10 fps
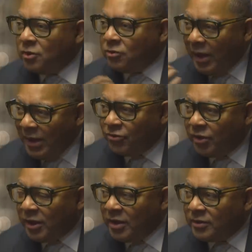to
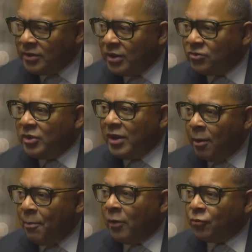educate the nation
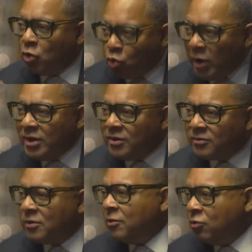about the
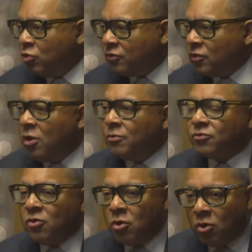greatness of Louis
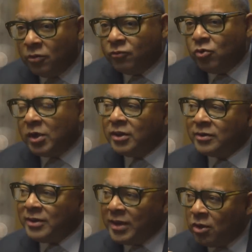Armstrong or Duke
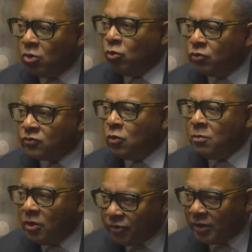Ellington, it goes so
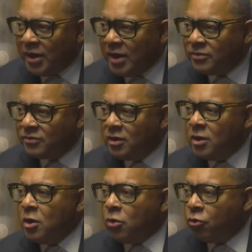much against
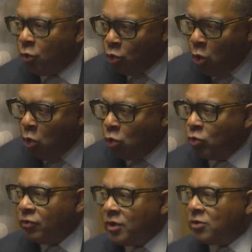the
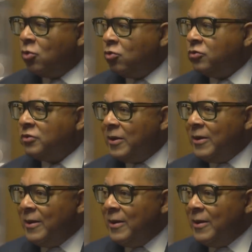role that those